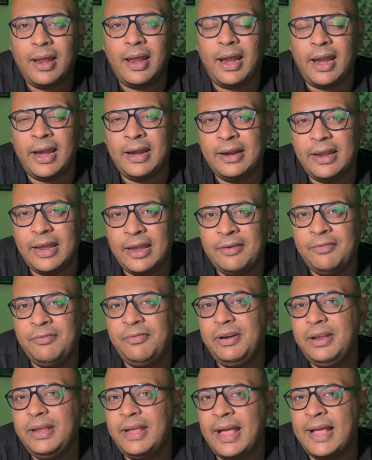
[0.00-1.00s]
And
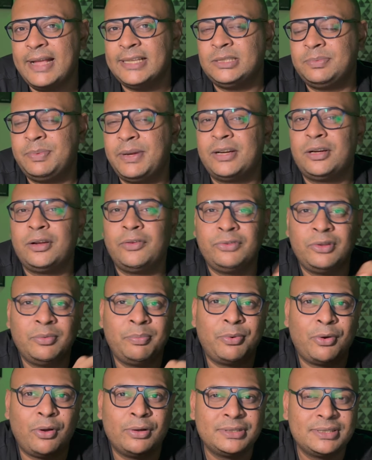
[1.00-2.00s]
every aspect of the
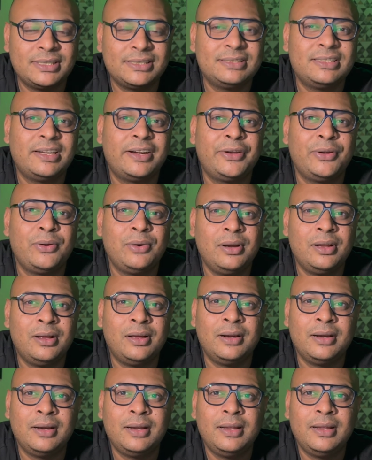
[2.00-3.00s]
process that you
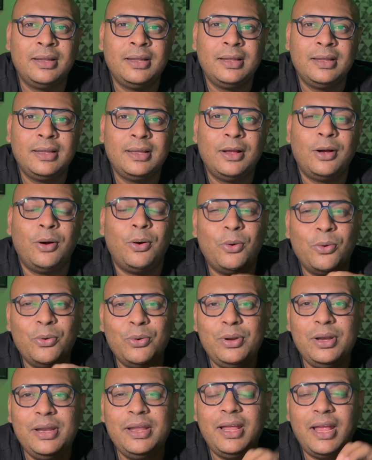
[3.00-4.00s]
learn
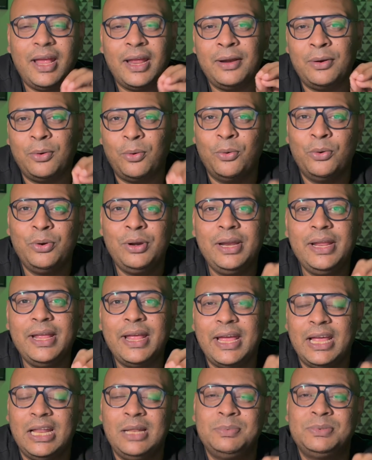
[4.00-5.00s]
only and only
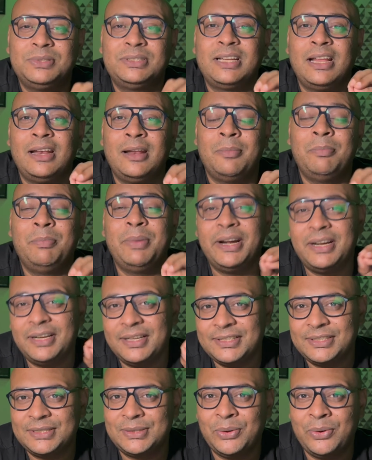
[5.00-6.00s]
helps tell a
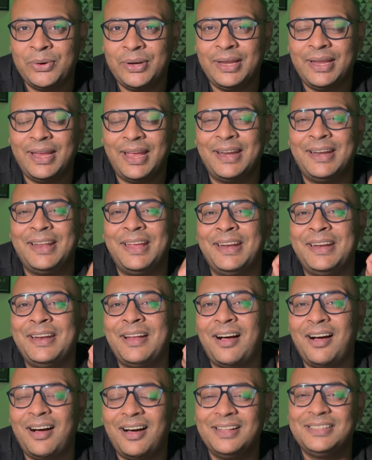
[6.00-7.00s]
better story and
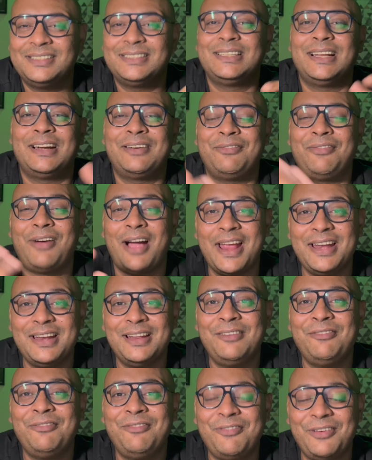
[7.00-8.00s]
enhance that
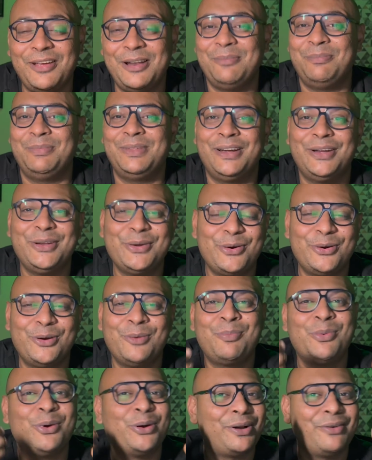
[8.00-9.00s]
final film that you want
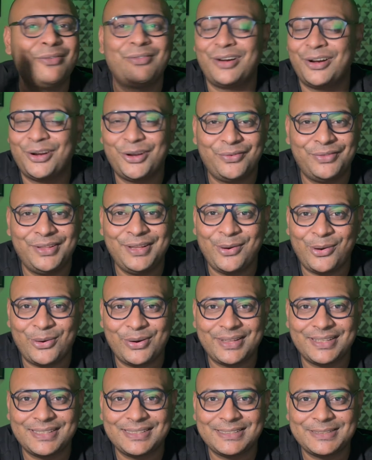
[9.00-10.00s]
to put in front of the
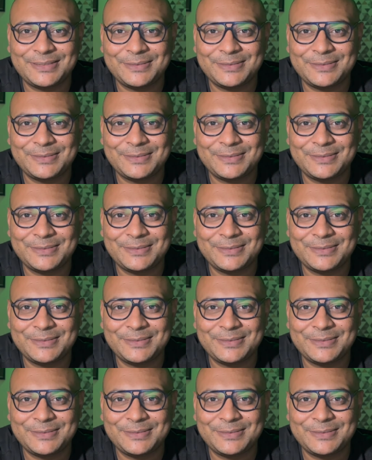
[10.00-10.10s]
audience.